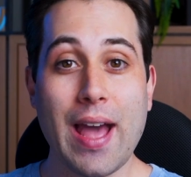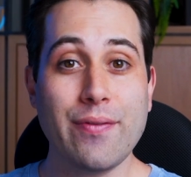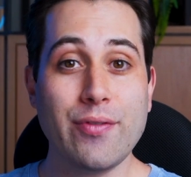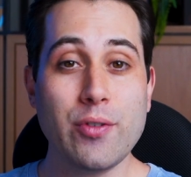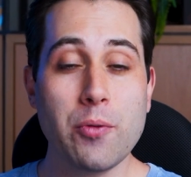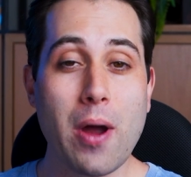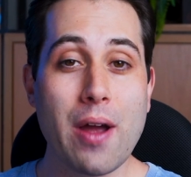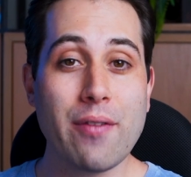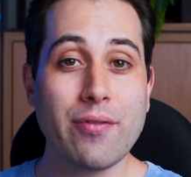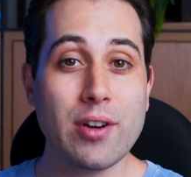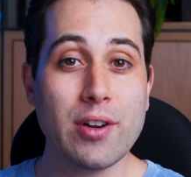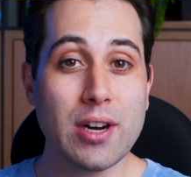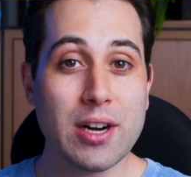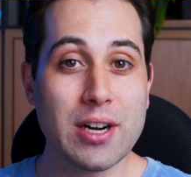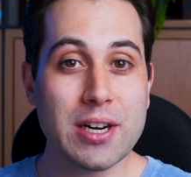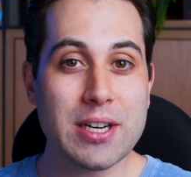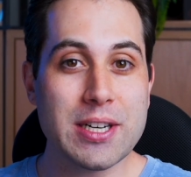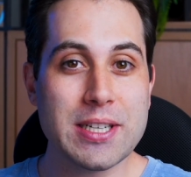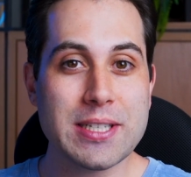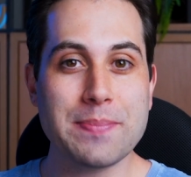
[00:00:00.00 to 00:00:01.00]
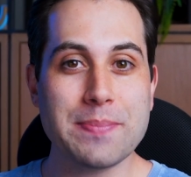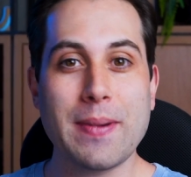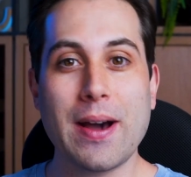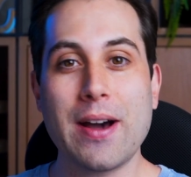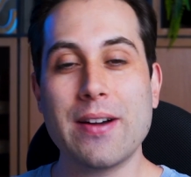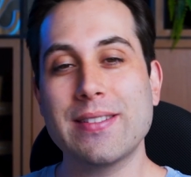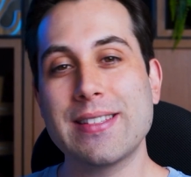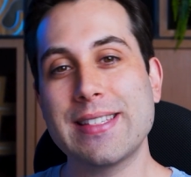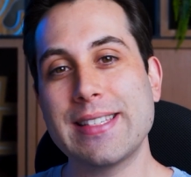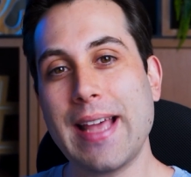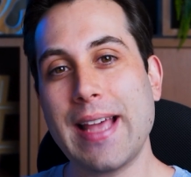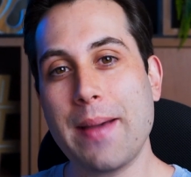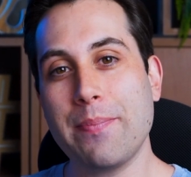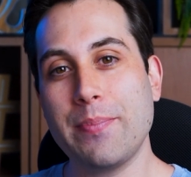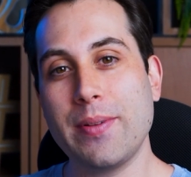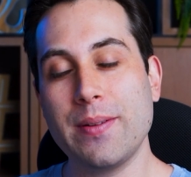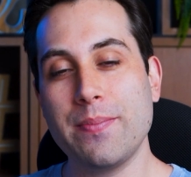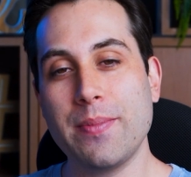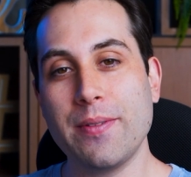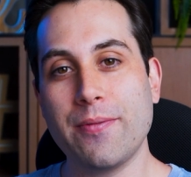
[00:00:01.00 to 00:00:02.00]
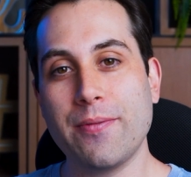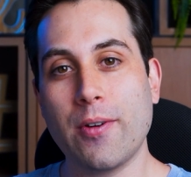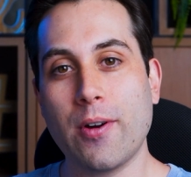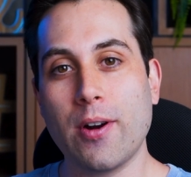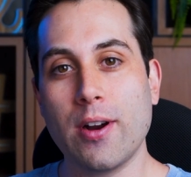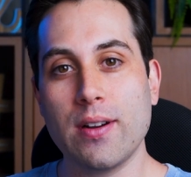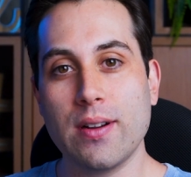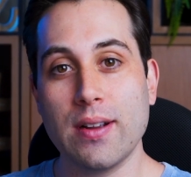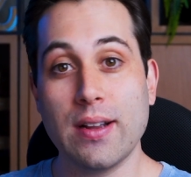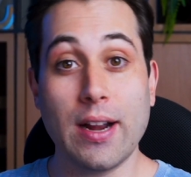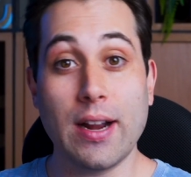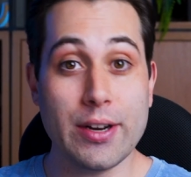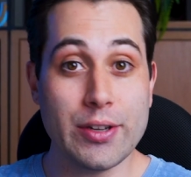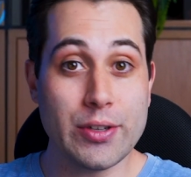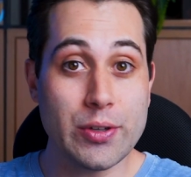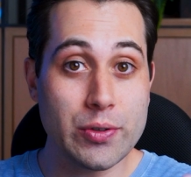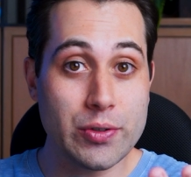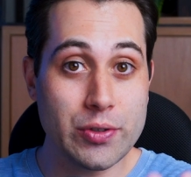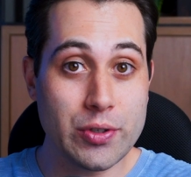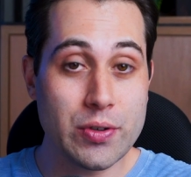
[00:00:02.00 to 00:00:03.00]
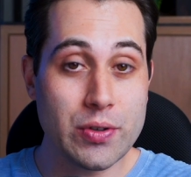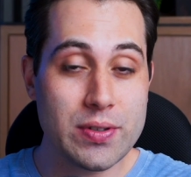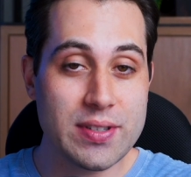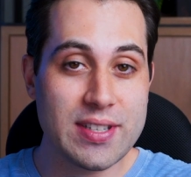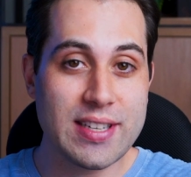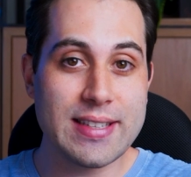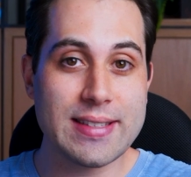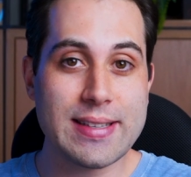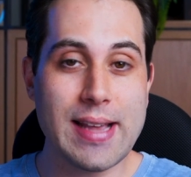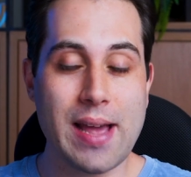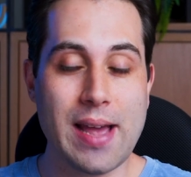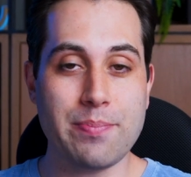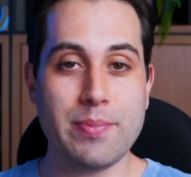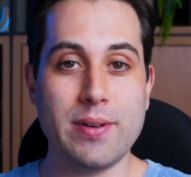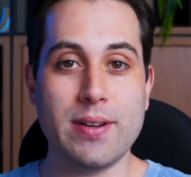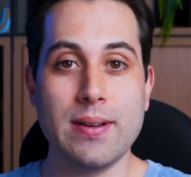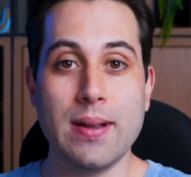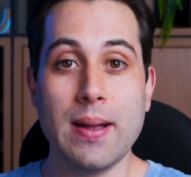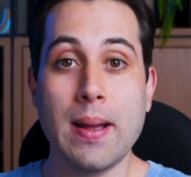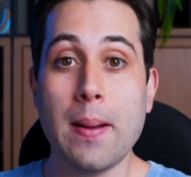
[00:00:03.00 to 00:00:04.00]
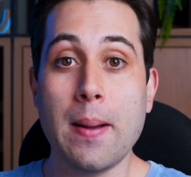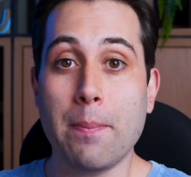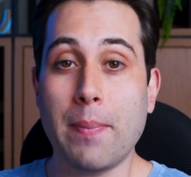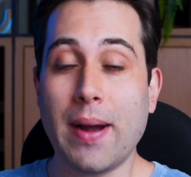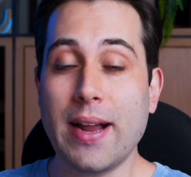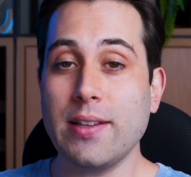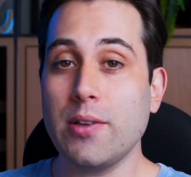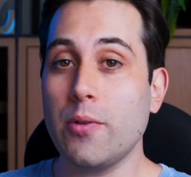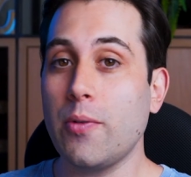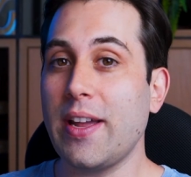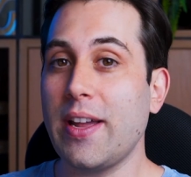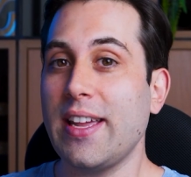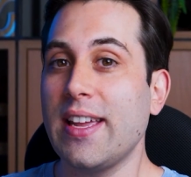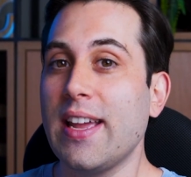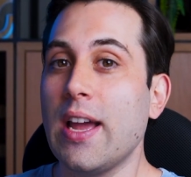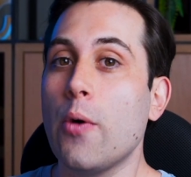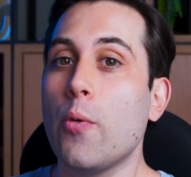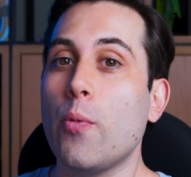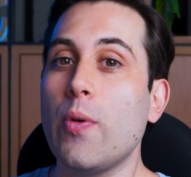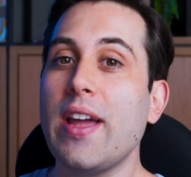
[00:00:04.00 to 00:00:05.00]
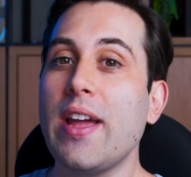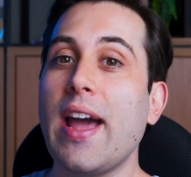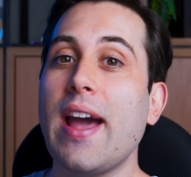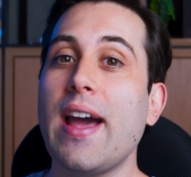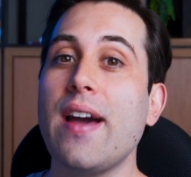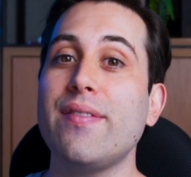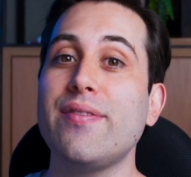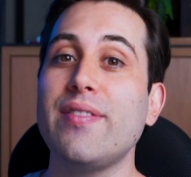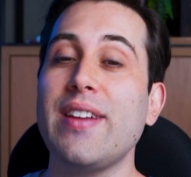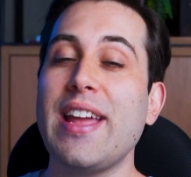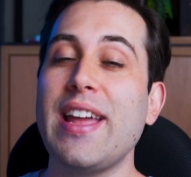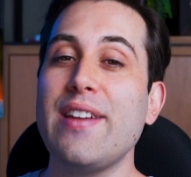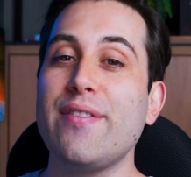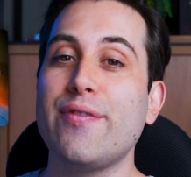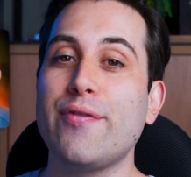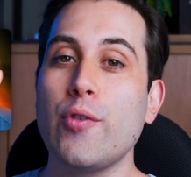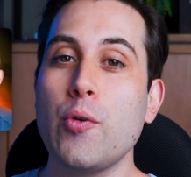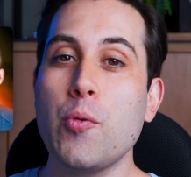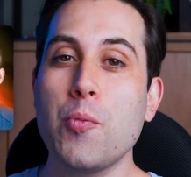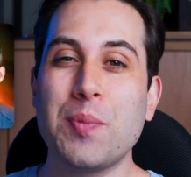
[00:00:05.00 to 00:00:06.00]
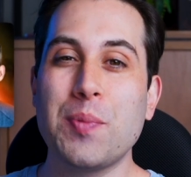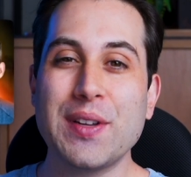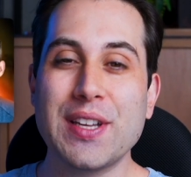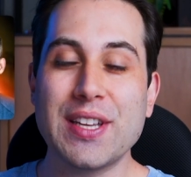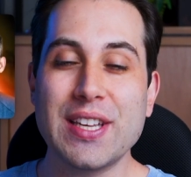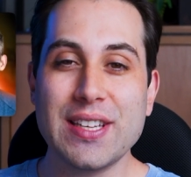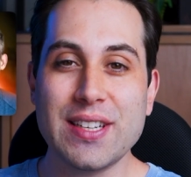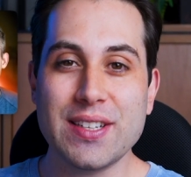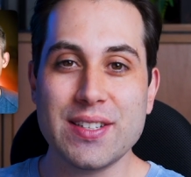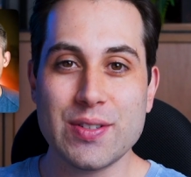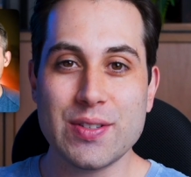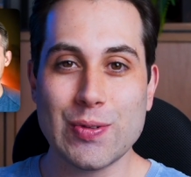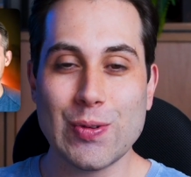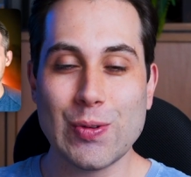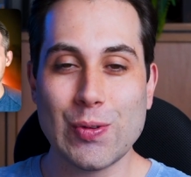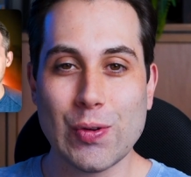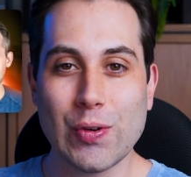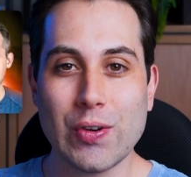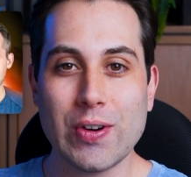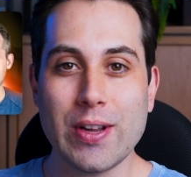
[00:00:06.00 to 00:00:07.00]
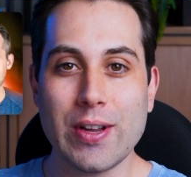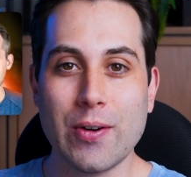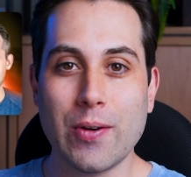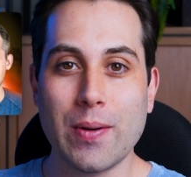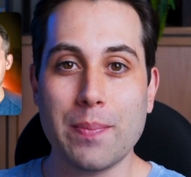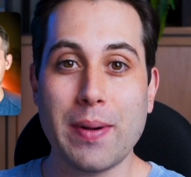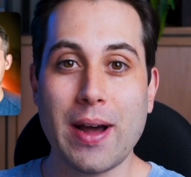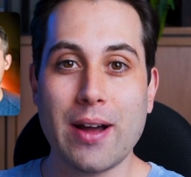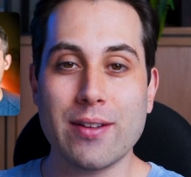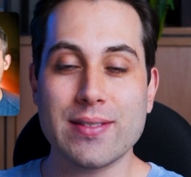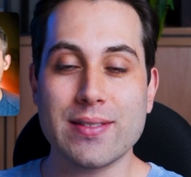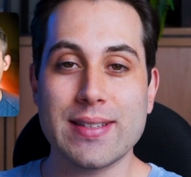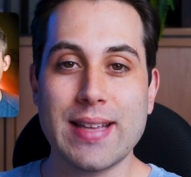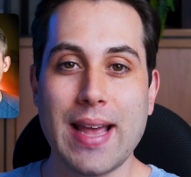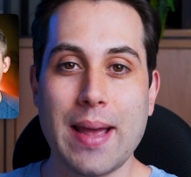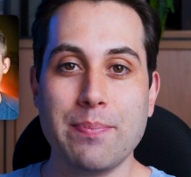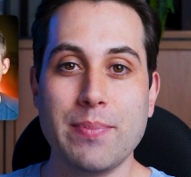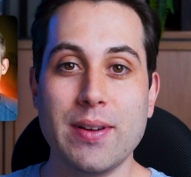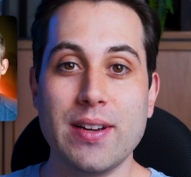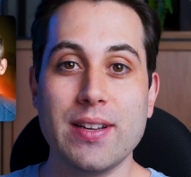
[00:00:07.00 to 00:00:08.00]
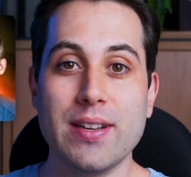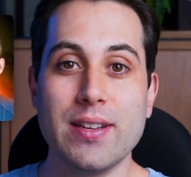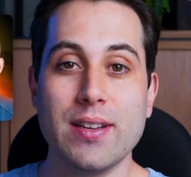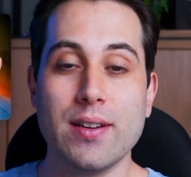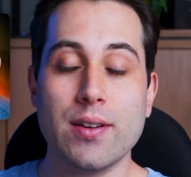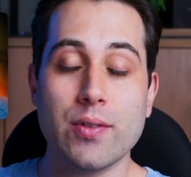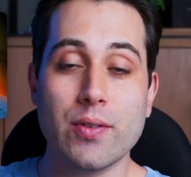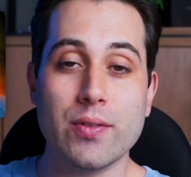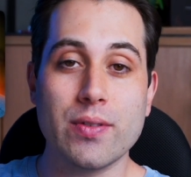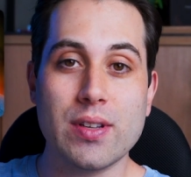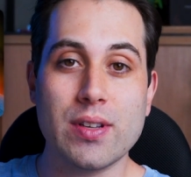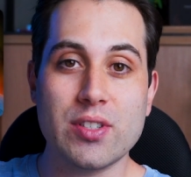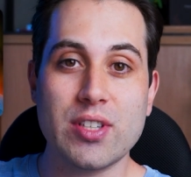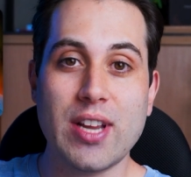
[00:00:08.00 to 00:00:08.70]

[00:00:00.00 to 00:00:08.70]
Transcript: Have you ever heard about Zapier before? Are you using Zapier? By the way, we have a full beginner's tutorial about Zapier here on the